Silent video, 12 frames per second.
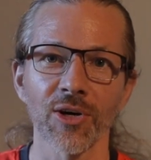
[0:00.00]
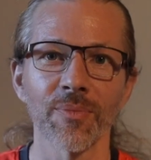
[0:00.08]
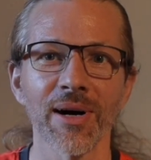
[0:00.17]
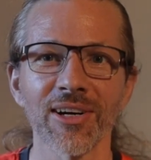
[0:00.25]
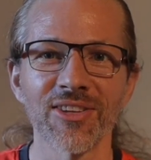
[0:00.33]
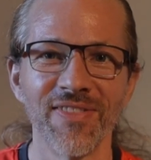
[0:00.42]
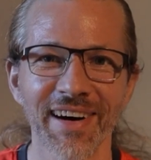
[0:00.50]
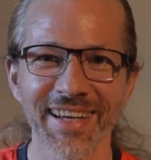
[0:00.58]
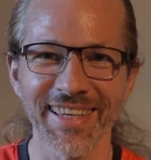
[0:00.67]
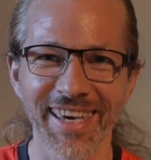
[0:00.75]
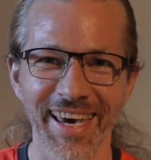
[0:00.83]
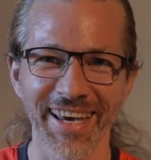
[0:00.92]
about
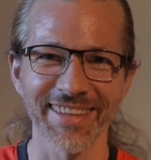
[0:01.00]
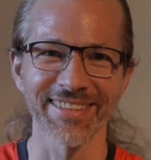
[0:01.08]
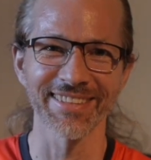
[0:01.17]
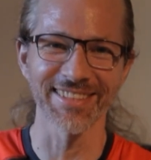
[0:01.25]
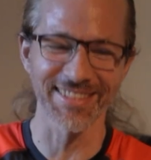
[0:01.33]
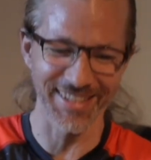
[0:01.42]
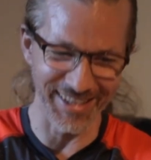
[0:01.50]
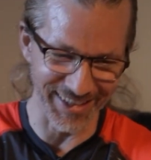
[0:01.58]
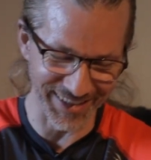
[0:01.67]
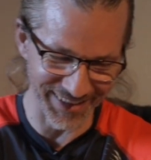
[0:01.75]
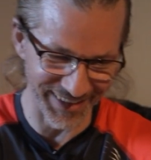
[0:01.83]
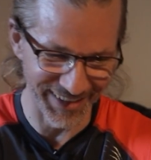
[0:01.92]
my Canons
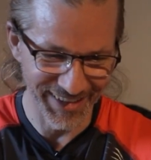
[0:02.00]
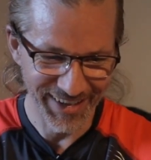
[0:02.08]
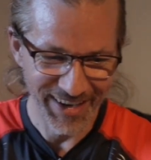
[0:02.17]
here,